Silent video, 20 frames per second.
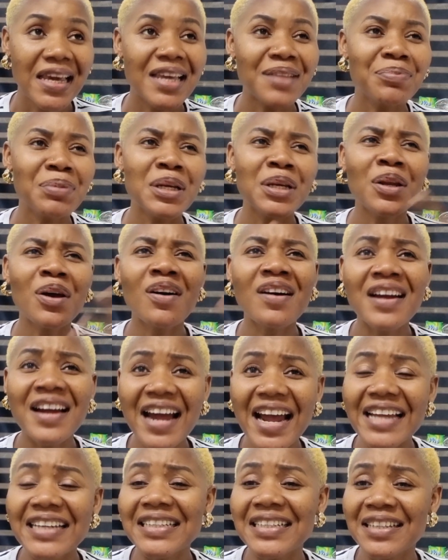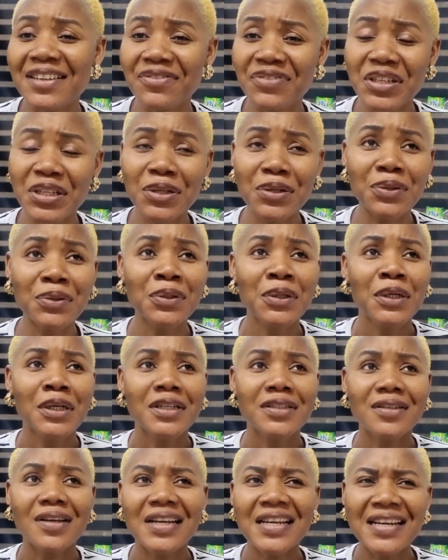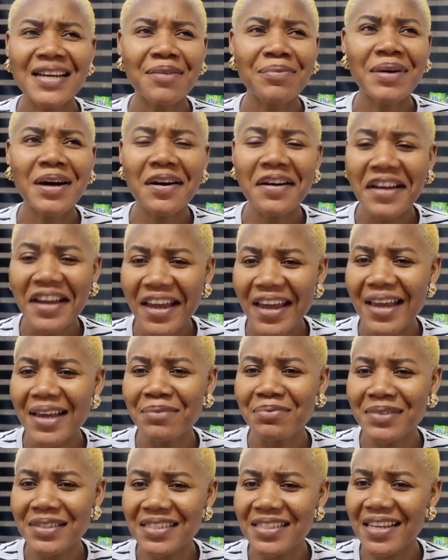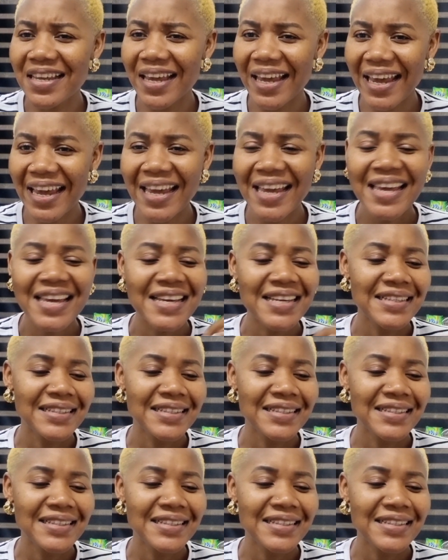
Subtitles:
It's been long I did a video talking about herbs here.